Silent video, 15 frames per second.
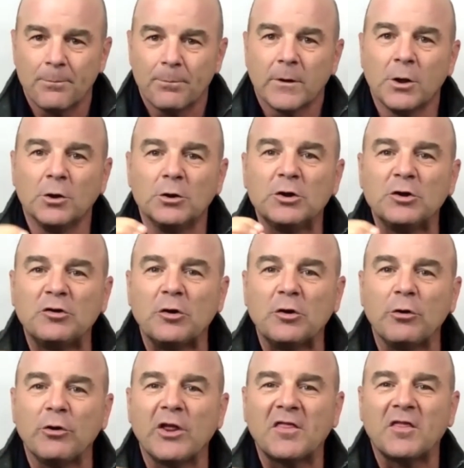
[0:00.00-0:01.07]
You'll do
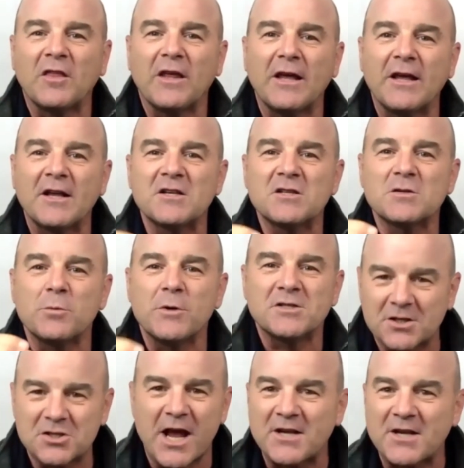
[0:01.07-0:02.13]
the things we
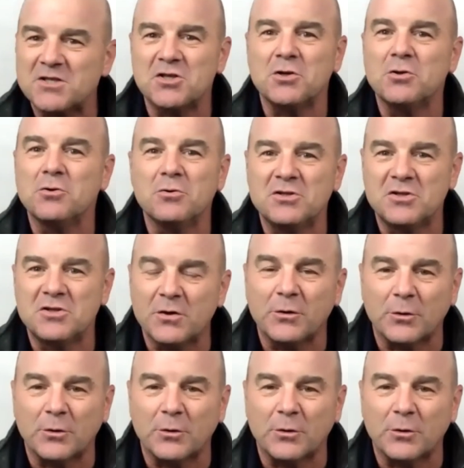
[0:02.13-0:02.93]
suggest you do.